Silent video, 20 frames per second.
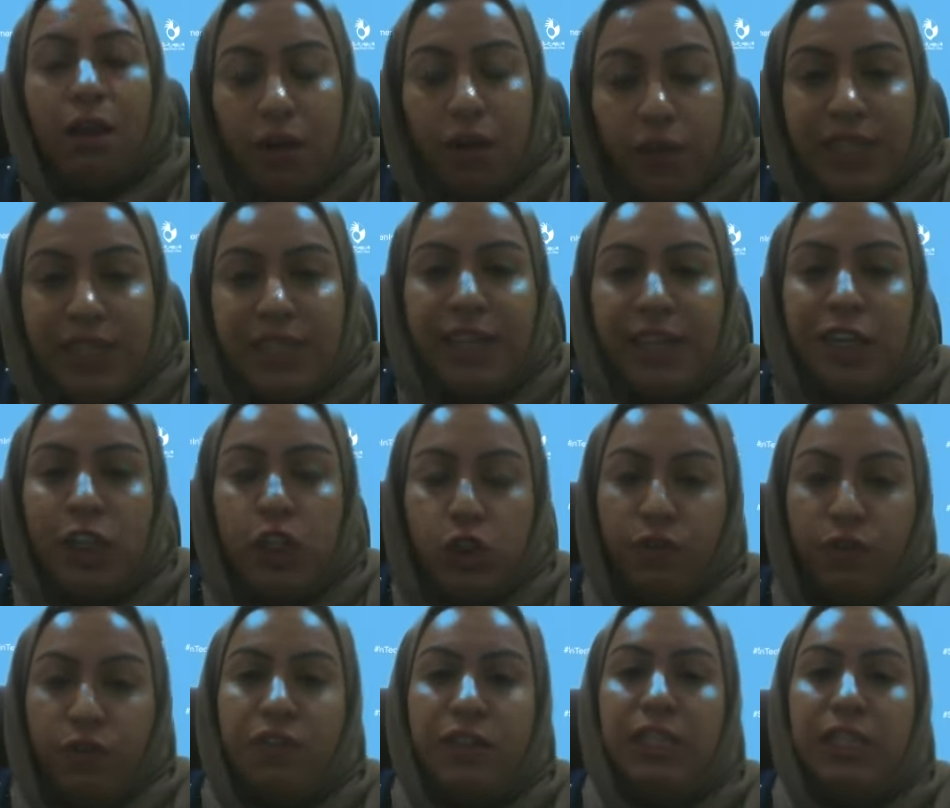raising it to
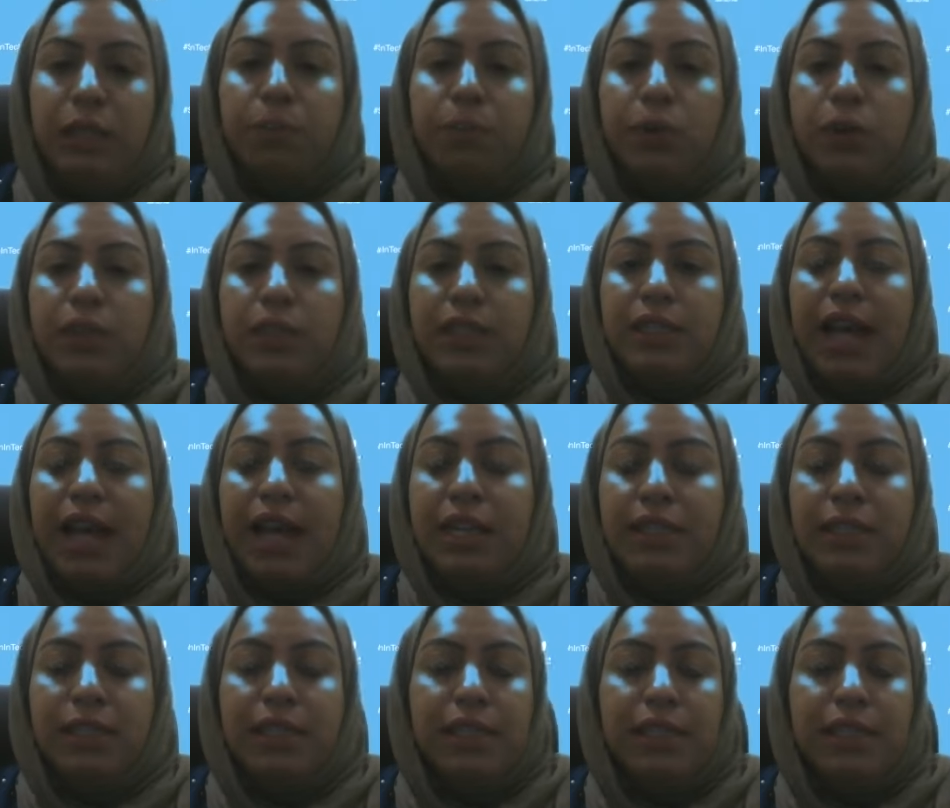15%.